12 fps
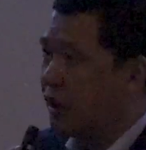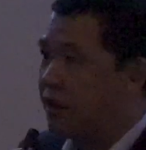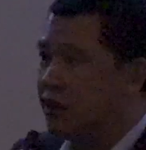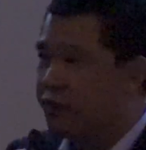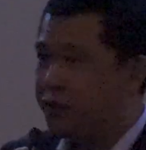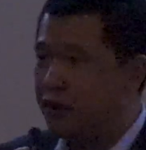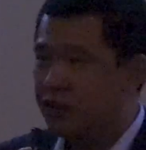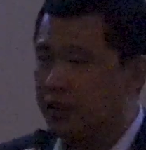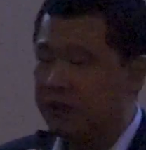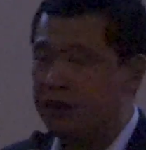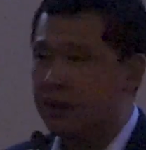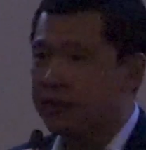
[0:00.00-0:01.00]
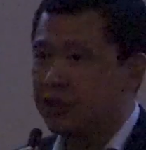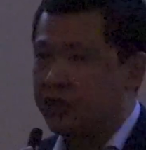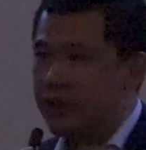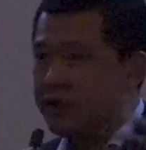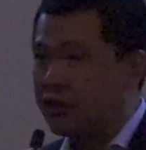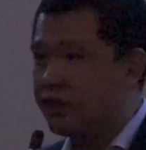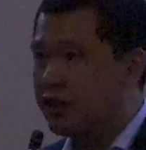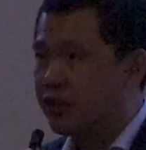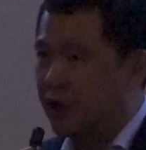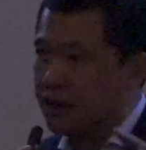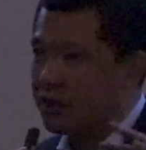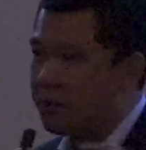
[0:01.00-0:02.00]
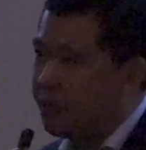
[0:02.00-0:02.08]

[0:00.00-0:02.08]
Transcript: and this fits, the center sits under the